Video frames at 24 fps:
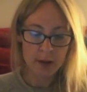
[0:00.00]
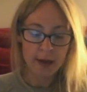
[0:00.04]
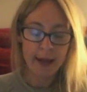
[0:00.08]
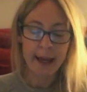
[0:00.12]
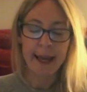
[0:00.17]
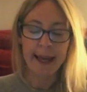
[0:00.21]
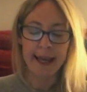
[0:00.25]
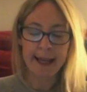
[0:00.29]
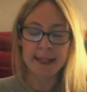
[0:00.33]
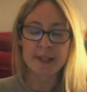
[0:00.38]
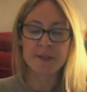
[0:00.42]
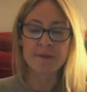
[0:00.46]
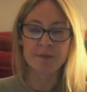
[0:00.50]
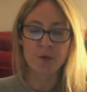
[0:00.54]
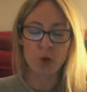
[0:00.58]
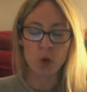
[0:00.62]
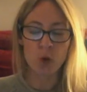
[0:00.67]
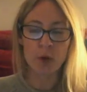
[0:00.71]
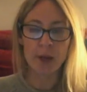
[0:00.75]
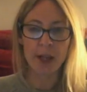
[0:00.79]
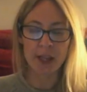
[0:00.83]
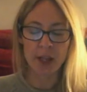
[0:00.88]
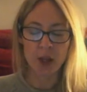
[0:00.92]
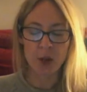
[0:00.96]
"He's
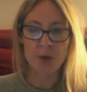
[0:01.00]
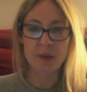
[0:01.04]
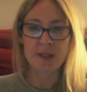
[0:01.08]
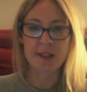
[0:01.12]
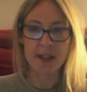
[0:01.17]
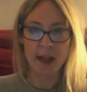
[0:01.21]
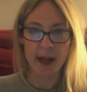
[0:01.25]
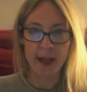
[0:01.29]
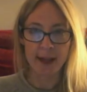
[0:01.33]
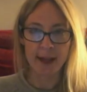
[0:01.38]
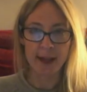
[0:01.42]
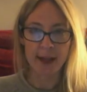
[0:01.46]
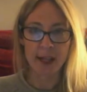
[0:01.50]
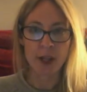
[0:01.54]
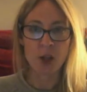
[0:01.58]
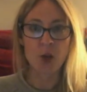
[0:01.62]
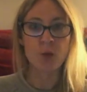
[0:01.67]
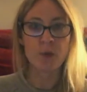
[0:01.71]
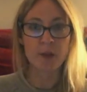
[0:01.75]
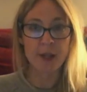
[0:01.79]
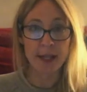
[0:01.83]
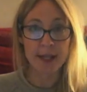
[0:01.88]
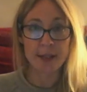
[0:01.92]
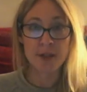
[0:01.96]
fooling you, Psyche.
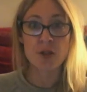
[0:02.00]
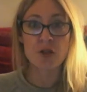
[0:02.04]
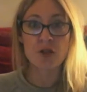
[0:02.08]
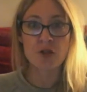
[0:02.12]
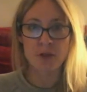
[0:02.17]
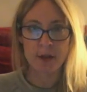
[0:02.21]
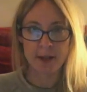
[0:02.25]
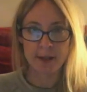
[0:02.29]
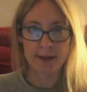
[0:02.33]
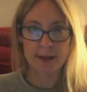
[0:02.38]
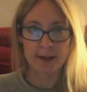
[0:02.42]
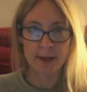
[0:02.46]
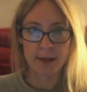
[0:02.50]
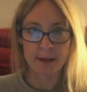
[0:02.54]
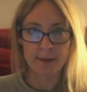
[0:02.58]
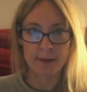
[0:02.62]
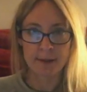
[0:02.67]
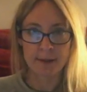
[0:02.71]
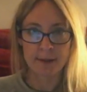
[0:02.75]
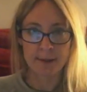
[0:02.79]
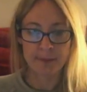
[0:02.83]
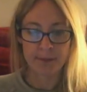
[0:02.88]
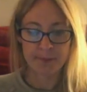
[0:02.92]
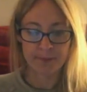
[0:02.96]
You need to trust
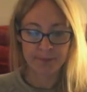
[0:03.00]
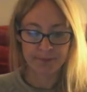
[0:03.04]
us."